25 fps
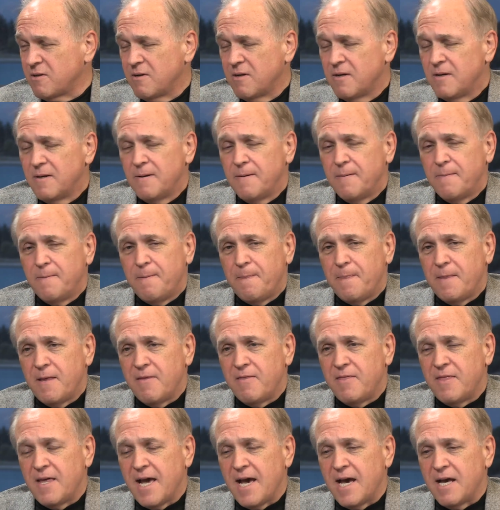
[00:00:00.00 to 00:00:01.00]
Mm -hmm
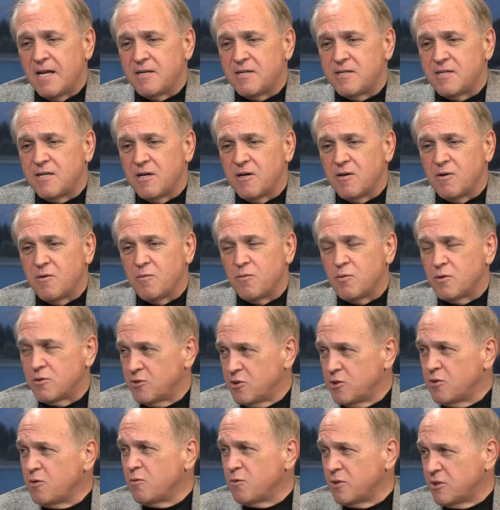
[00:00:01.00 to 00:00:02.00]
that uh, will
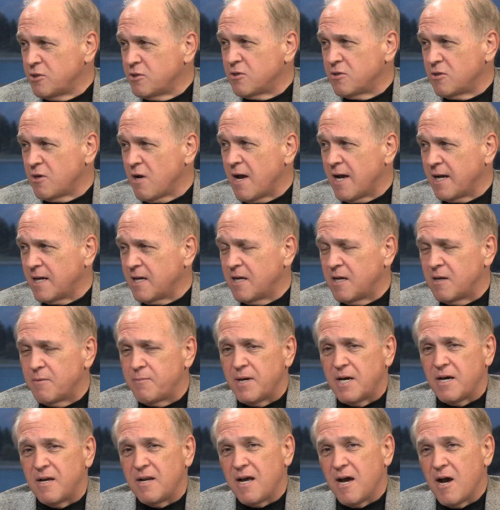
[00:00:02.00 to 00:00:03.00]
do what you're talking
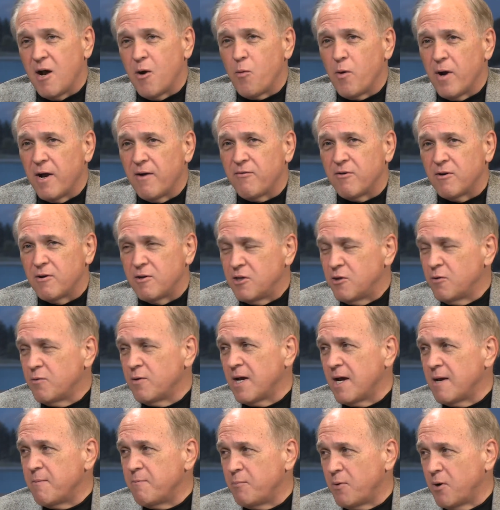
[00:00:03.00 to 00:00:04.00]
about. However, you
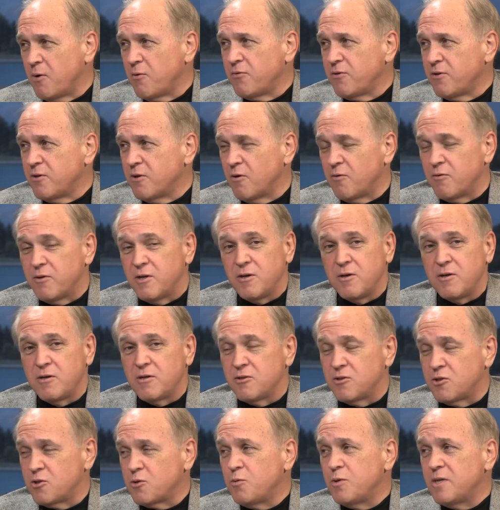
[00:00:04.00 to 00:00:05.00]
and I both know that you
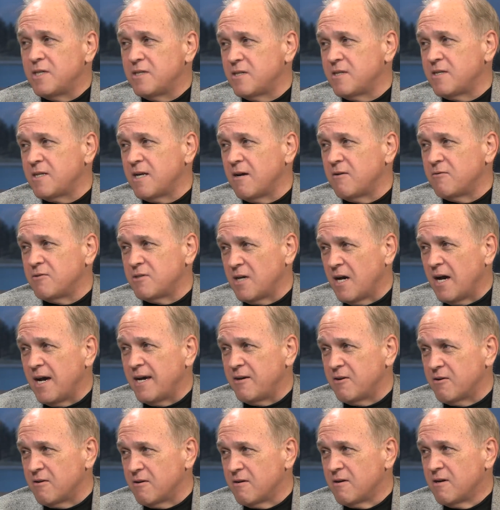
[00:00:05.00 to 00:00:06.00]
can squeeze it down
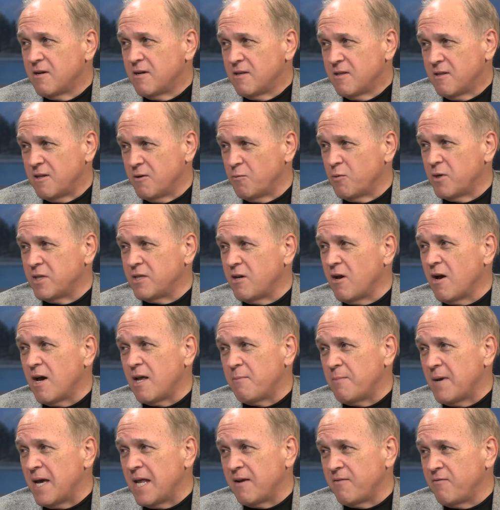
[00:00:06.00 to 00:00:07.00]
tighter mm -hmm. than what mm-hmm. the
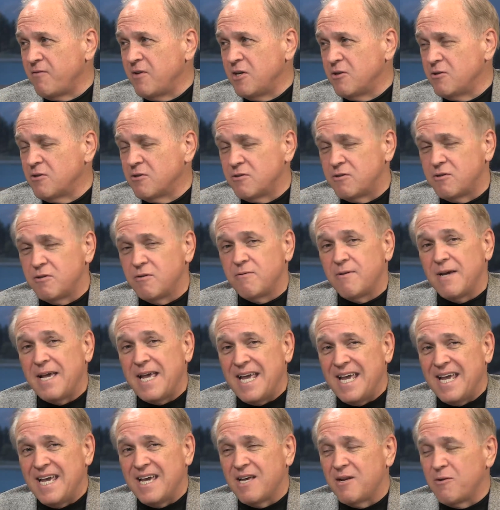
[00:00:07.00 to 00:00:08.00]
automatic features do.
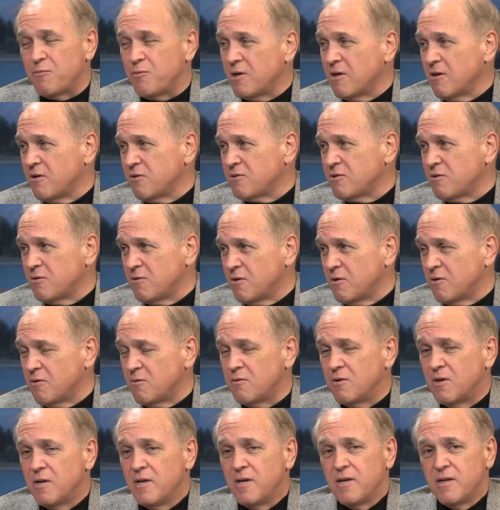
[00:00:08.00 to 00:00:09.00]
And we also
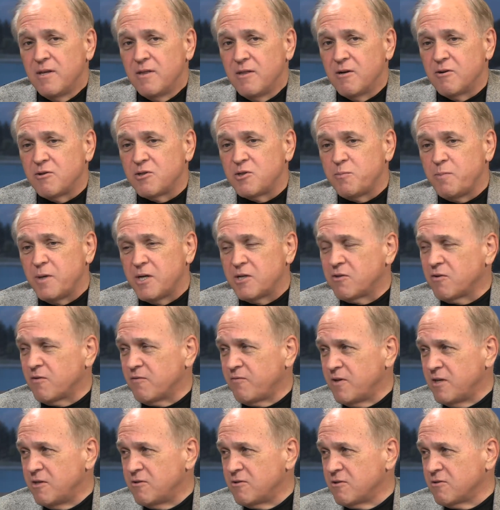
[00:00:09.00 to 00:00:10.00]
know there are special
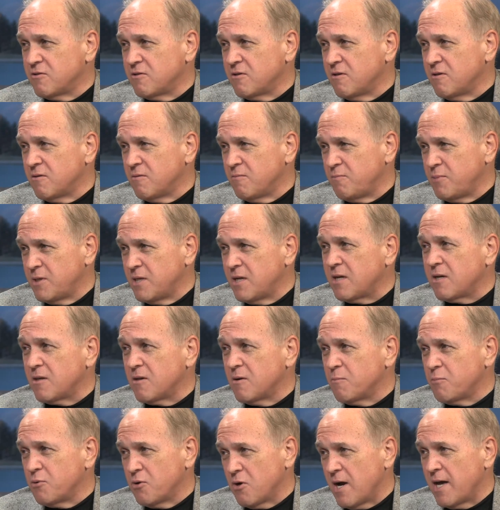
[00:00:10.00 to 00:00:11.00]
features on
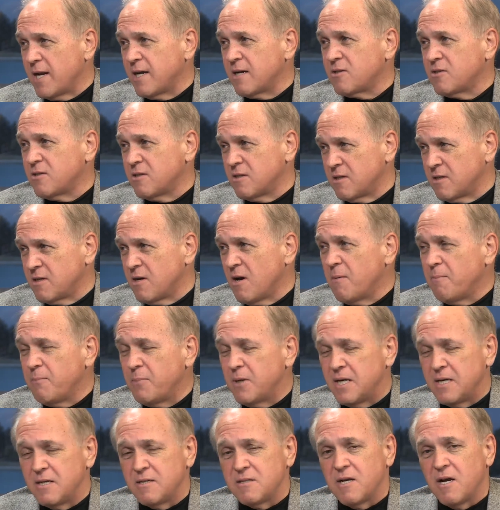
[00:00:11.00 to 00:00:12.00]
particular products and
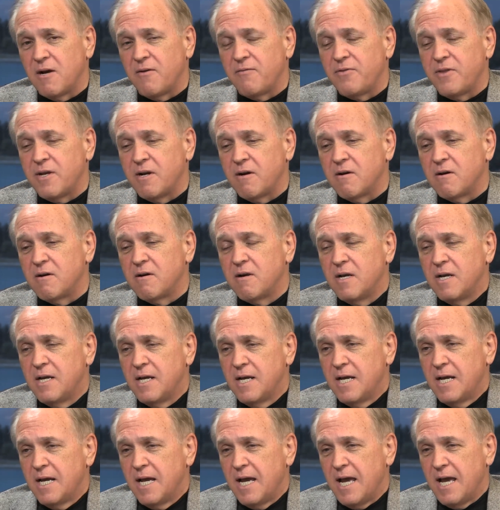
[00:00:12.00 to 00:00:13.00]
companies out there,
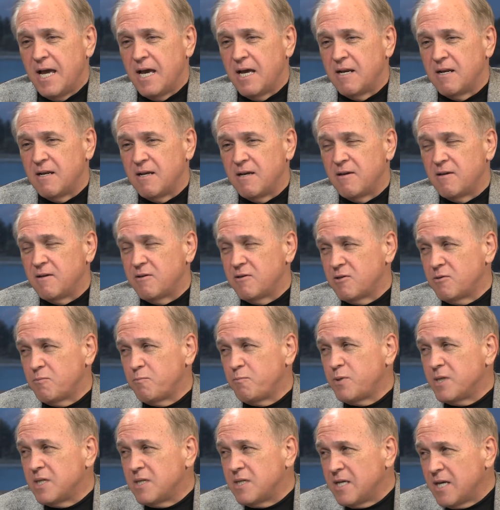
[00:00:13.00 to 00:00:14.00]
and it,
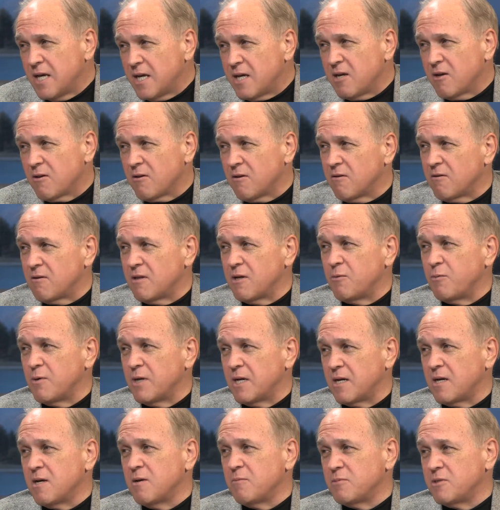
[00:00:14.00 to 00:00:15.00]
particularly
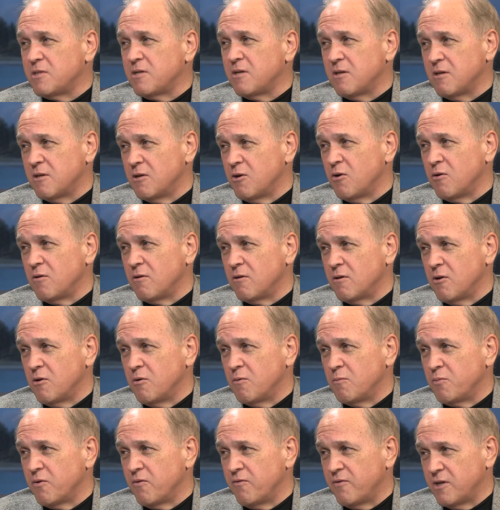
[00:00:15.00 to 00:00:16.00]
when it comes to the no
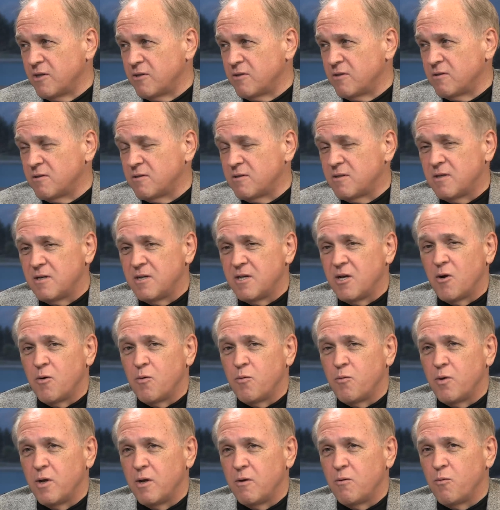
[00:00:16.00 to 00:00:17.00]
loan provisions. Mm -hmm. You mm-hmm.
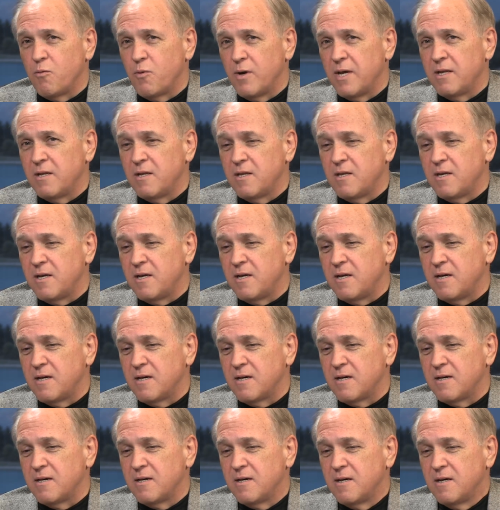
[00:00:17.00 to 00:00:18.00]
know, when, when
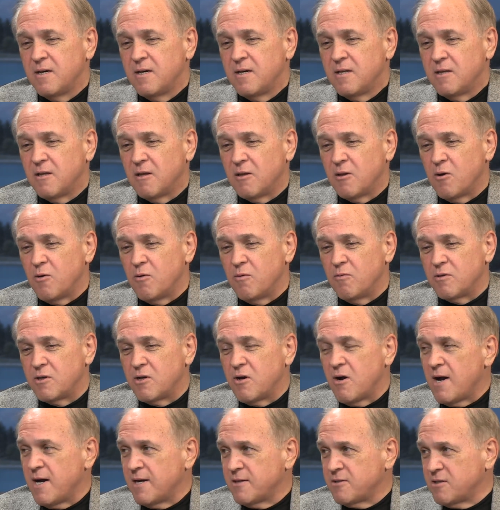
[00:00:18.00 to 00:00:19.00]
the, uh, the loan
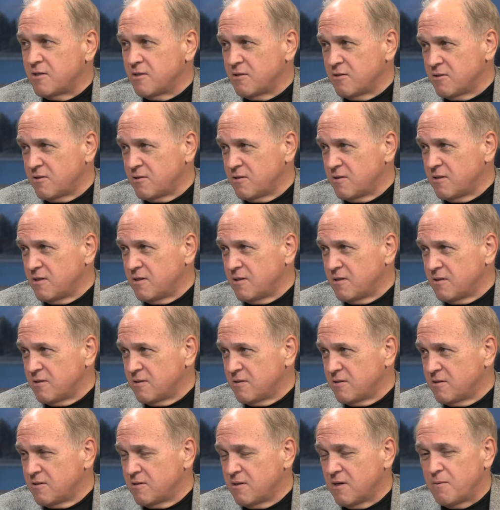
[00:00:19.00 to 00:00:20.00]
cost is,
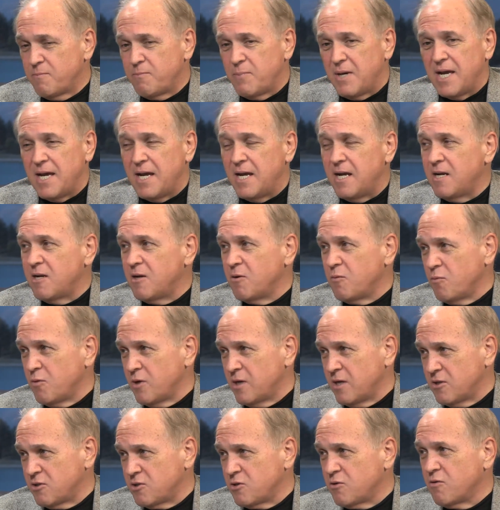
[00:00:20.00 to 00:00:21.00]
is uh, paid and
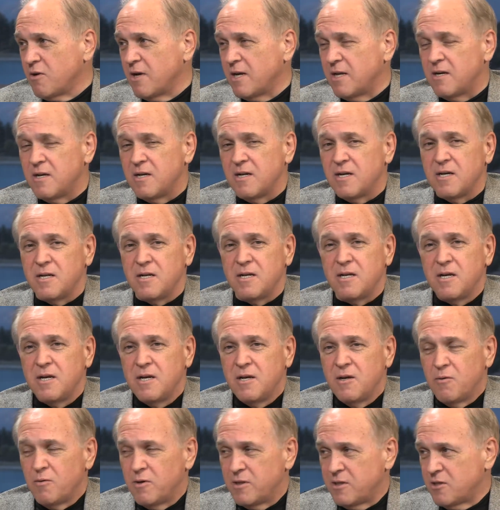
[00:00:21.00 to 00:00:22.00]
when it's credited,
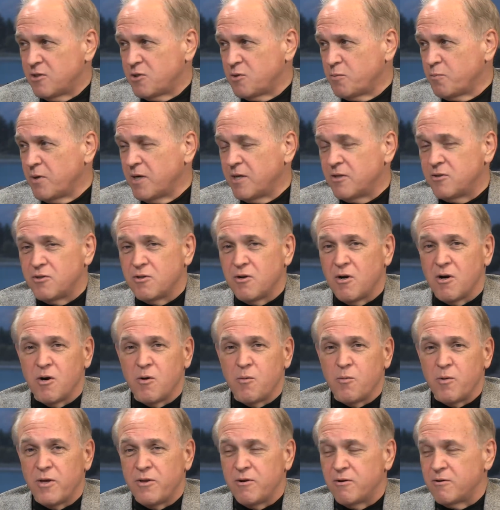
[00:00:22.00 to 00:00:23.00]
what the spreads
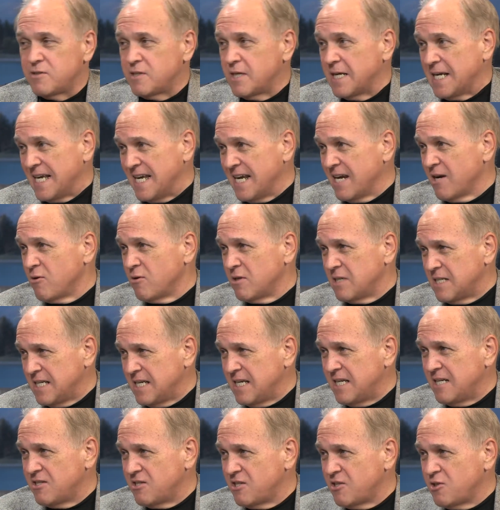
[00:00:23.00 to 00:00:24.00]
are, whether mm -hmm. it's mm-hmm. a
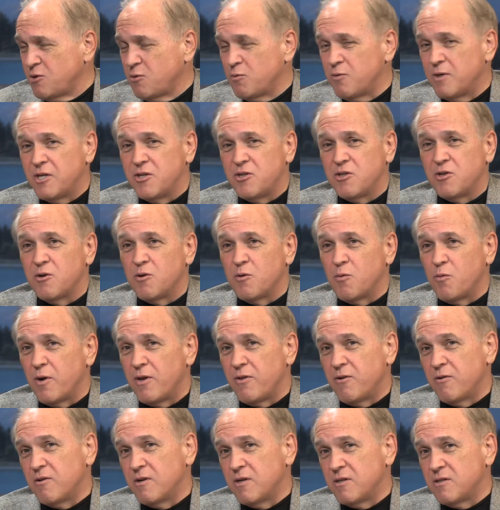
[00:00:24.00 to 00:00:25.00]
guaranteed situation or
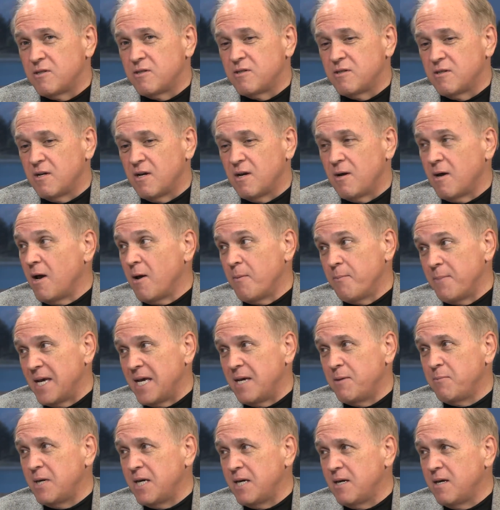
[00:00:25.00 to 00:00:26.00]
whether it's a, a
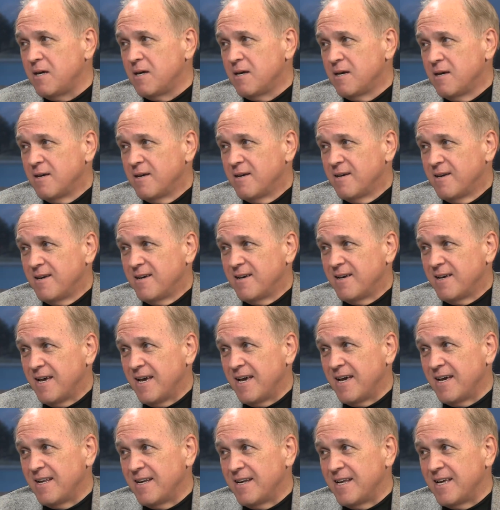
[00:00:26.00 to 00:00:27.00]
maybe mm -hmm.
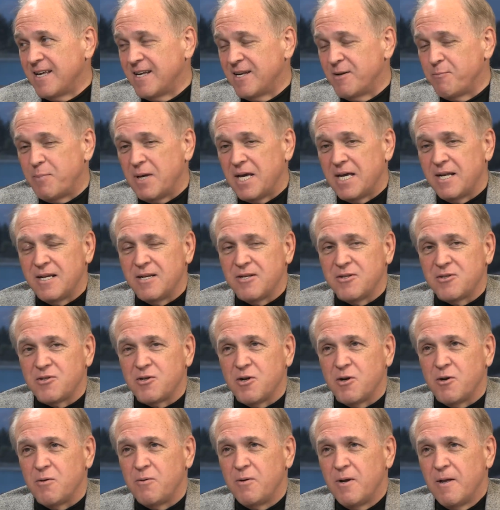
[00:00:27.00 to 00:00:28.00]
and, right, Right,
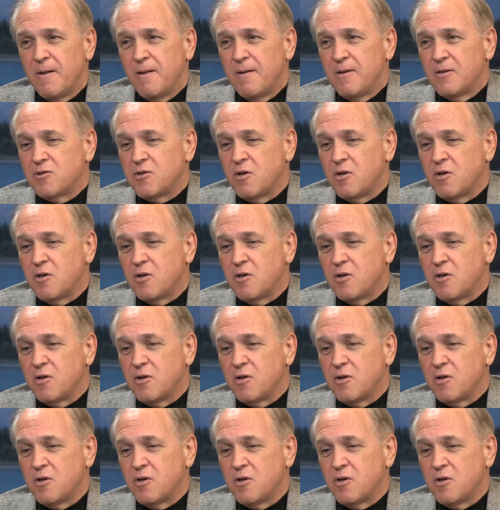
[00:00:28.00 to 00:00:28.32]
so, right.